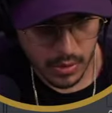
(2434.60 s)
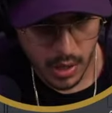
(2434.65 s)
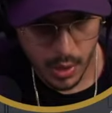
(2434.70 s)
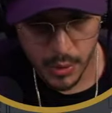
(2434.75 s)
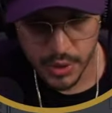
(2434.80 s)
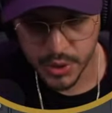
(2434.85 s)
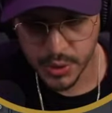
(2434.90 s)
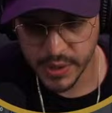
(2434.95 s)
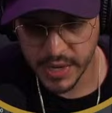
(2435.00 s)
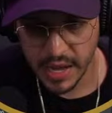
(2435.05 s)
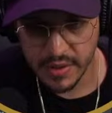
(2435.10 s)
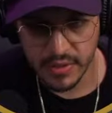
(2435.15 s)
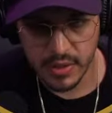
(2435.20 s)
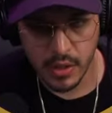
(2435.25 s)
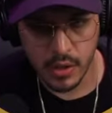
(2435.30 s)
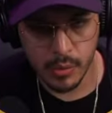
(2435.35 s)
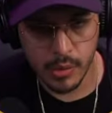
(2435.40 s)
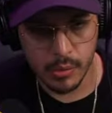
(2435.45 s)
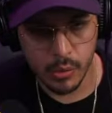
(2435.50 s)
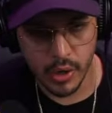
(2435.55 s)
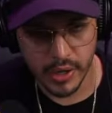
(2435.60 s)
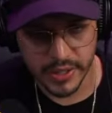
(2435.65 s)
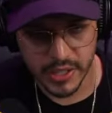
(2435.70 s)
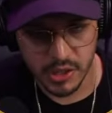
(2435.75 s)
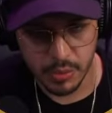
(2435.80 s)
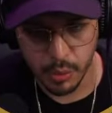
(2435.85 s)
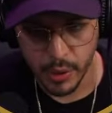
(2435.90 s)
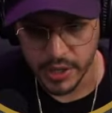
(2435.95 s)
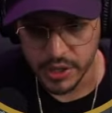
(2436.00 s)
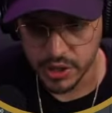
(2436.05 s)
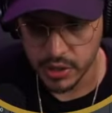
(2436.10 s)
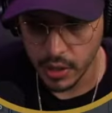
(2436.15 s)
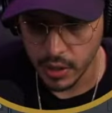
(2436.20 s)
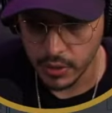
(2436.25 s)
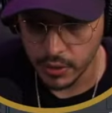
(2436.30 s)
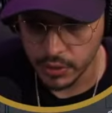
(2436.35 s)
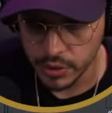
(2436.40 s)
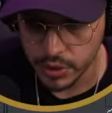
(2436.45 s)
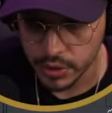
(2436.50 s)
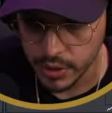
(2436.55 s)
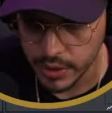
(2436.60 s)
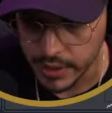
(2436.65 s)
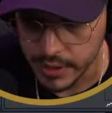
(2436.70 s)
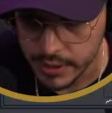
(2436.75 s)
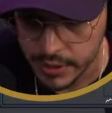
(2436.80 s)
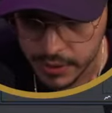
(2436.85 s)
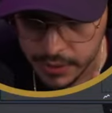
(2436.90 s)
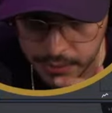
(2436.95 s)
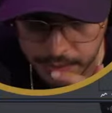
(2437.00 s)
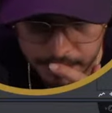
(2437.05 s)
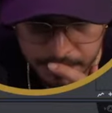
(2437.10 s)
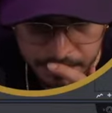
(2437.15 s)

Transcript: I wish you could have a little bit more expression on those strings.